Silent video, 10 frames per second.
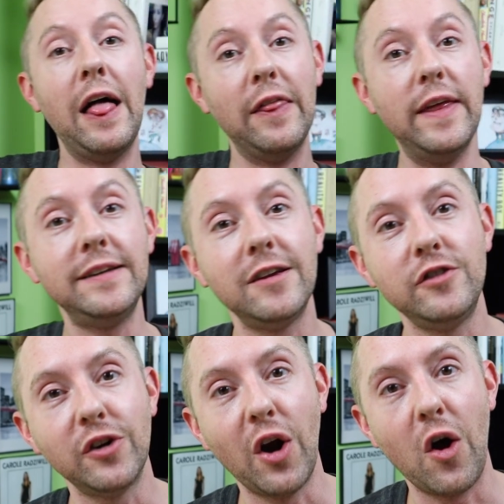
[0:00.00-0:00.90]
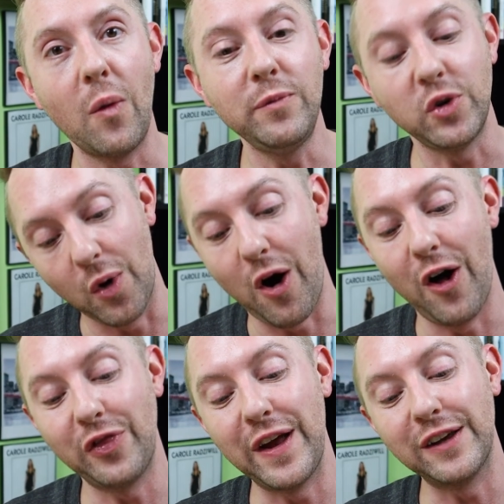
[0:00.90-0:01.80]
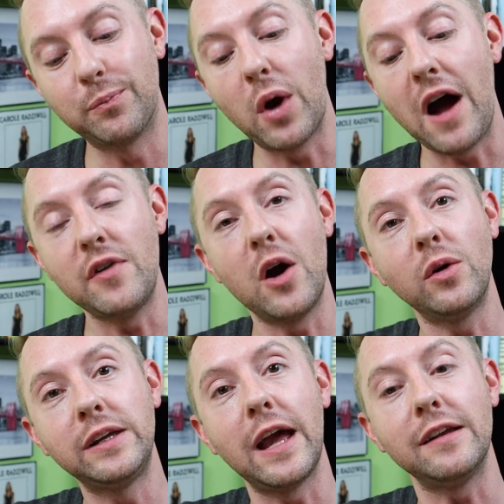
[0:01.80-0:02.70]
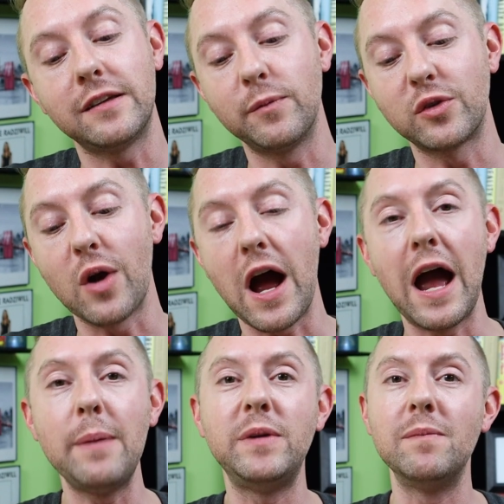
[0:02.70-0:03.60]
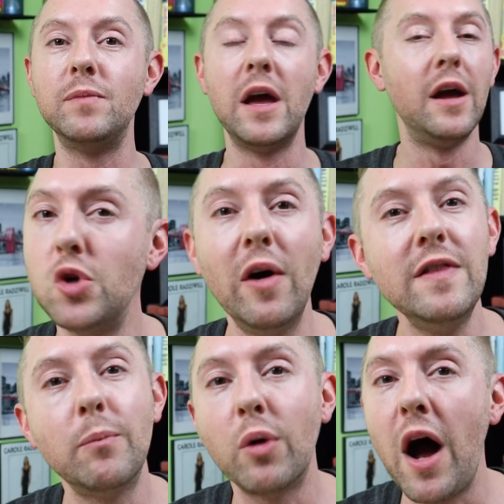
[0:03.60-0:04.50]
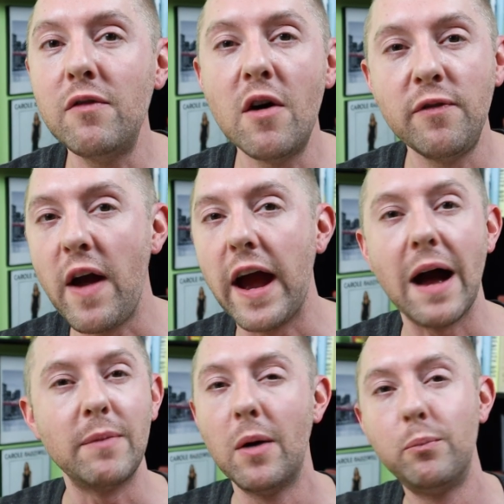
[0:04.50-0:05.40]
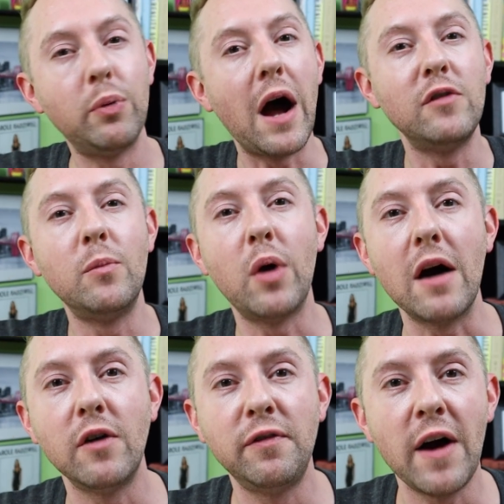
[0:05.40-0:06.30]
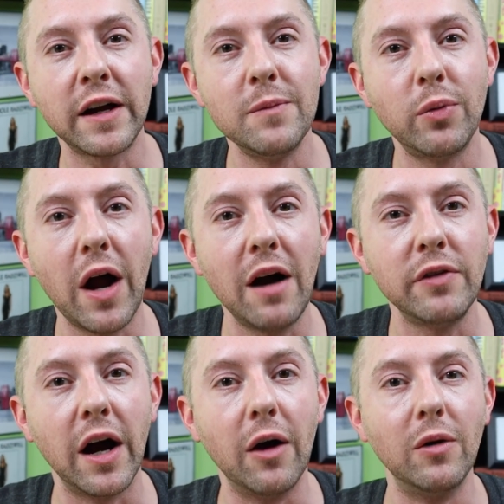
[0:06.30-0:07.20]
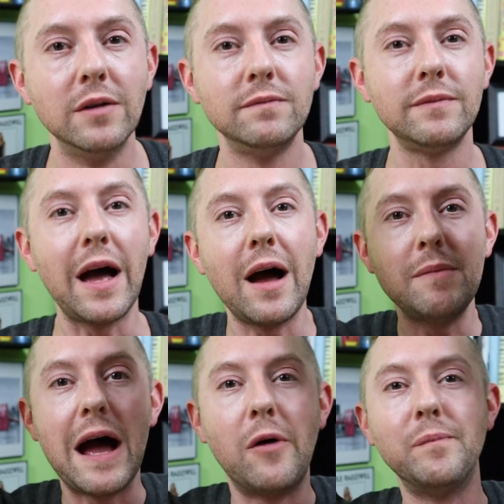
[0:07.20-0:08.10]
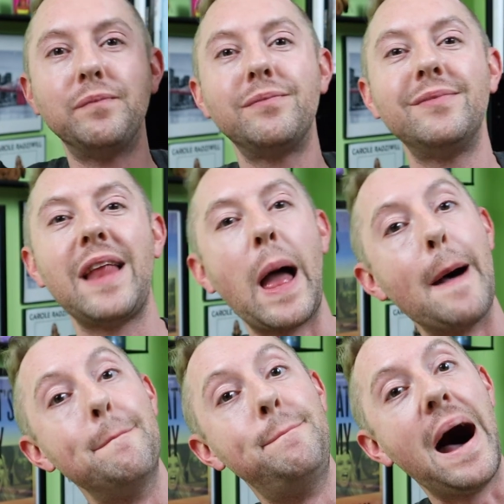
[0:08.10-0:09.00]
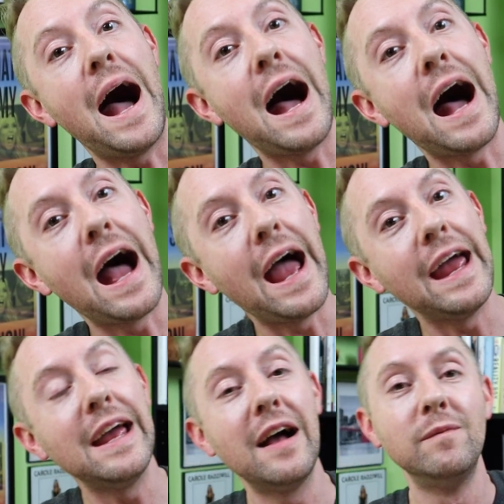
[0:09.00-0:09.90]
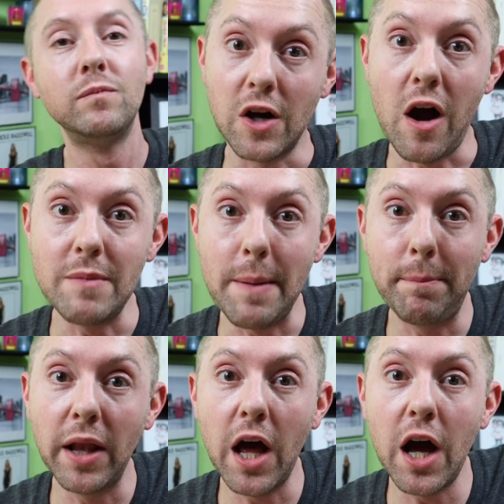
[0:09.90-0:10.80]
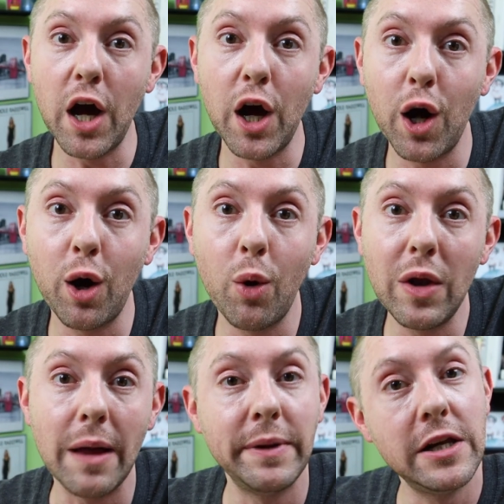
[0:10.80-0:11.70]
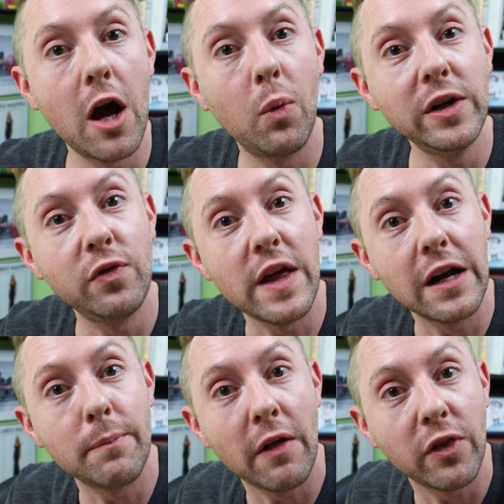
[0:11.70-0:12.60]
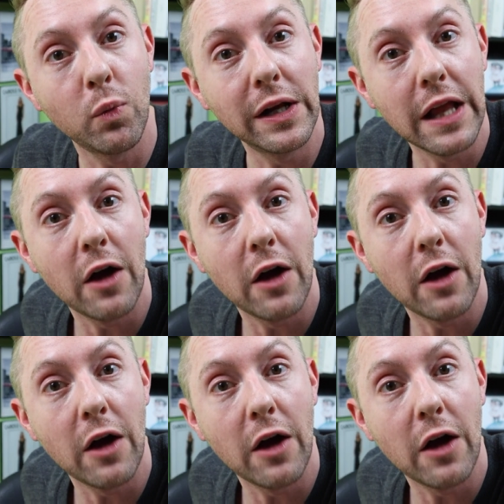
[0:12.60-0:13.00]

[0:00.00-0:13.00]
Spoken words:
This is your home to all things Bravo. Get subscribed and join the Bravo fam. Bravo, Bravo, fucking Bravo. I'm out. Bye. Comment below. Let me know what you think about The Real